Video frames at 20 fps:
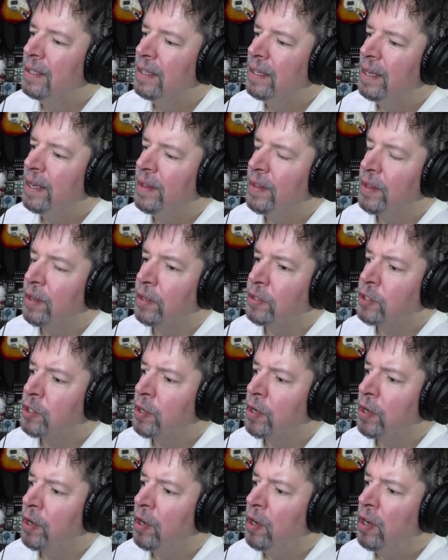And then I'll turn
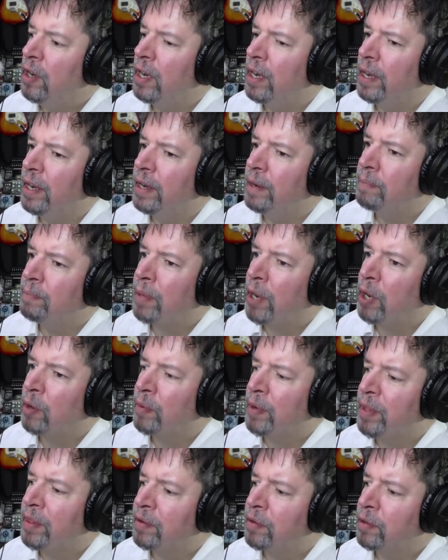it on
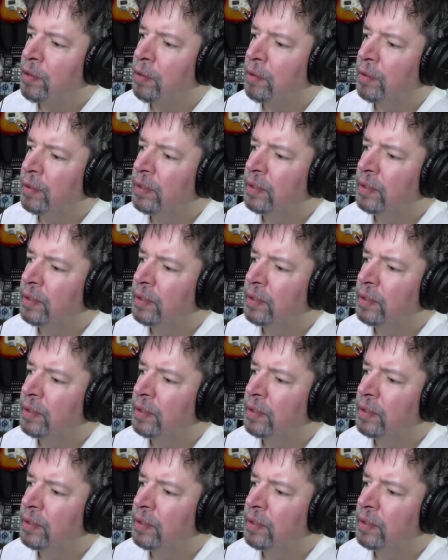partway through.